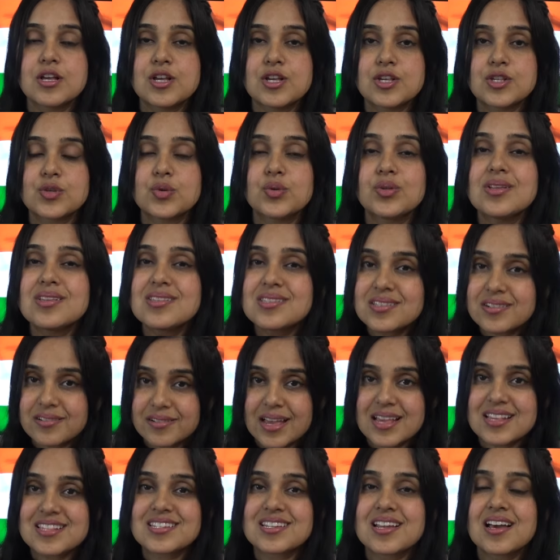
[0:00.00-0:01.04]
So this
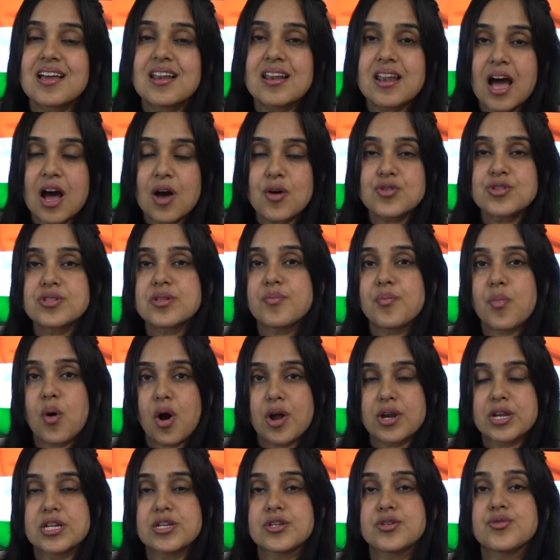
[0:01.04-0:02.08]
rest allows the
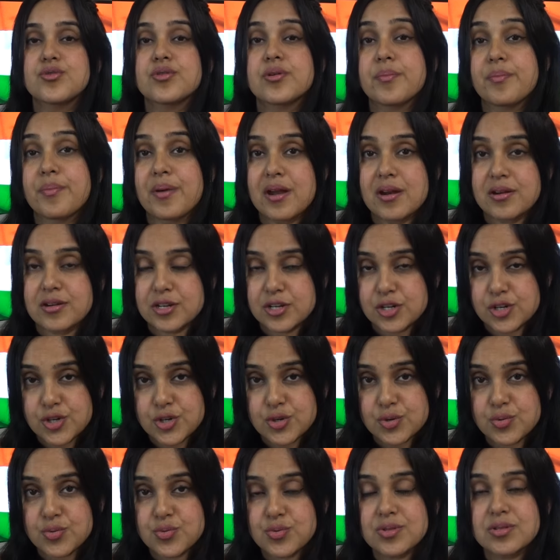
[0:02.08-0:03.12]
body to repair
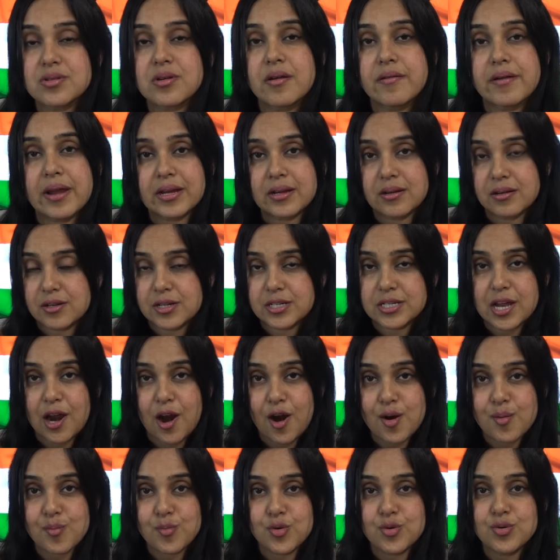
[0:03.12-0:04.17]
tissues, regulate
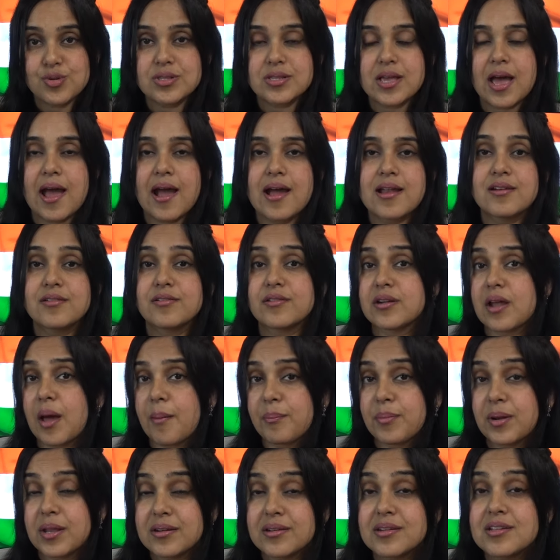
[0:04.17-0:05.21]
hormones, and
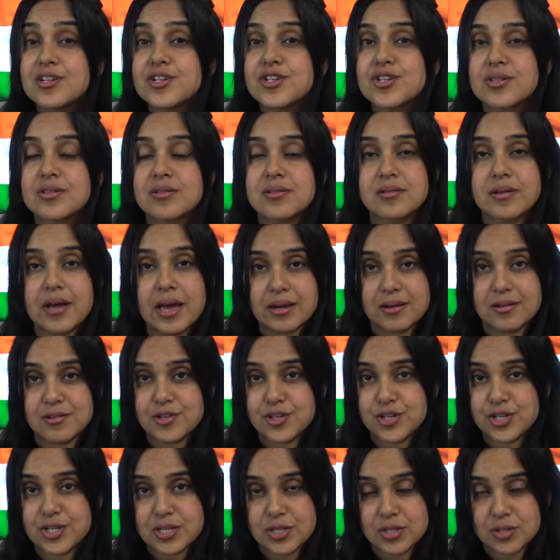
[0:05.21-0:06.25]
replenish the
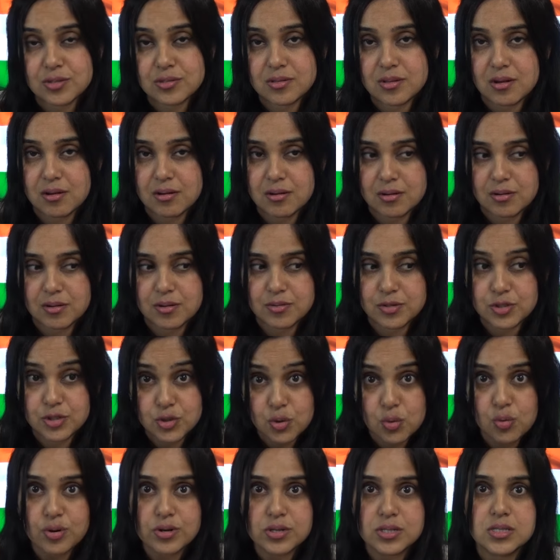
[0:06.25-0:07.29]
energy
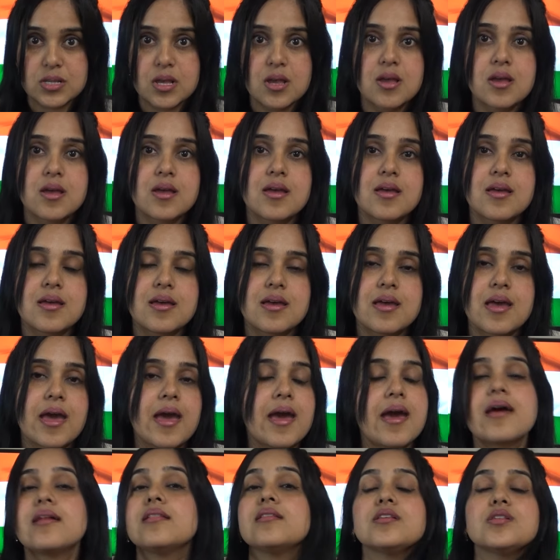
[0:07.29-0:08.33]
stores.
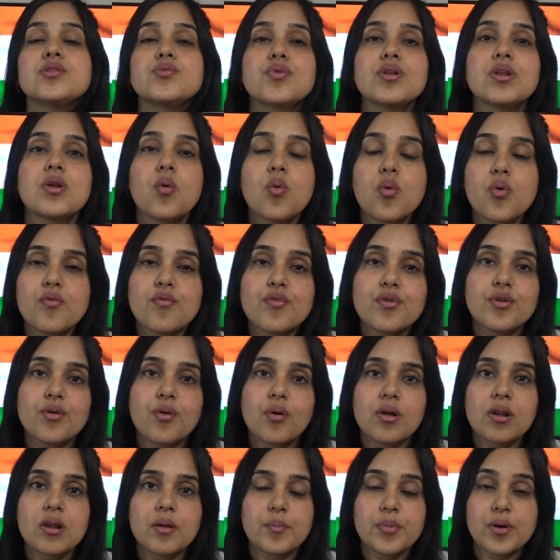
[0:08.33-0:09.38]
And this will
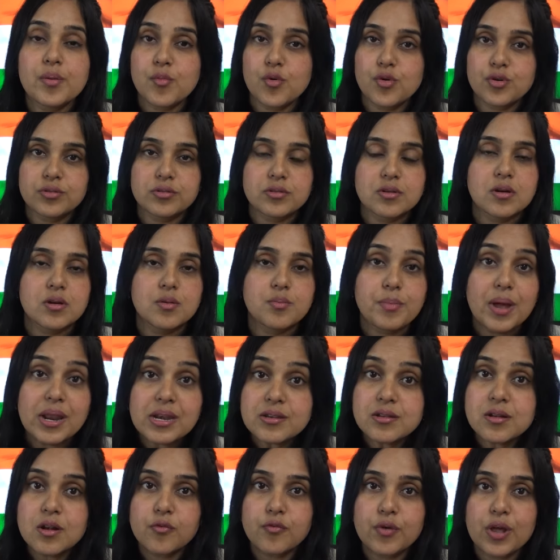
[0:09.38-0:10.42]
overall promote their
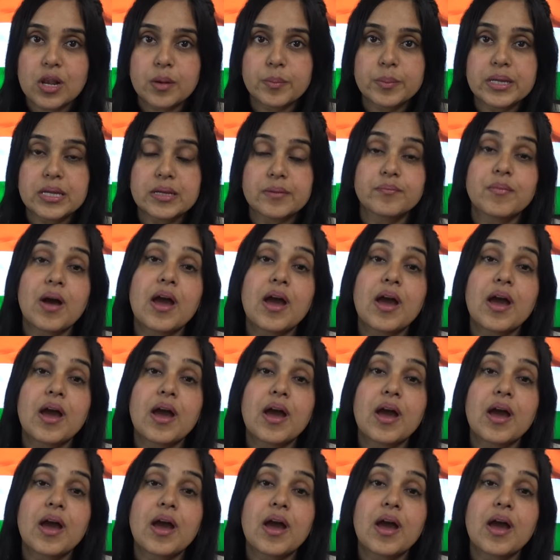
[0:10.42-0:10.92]
mental well-being.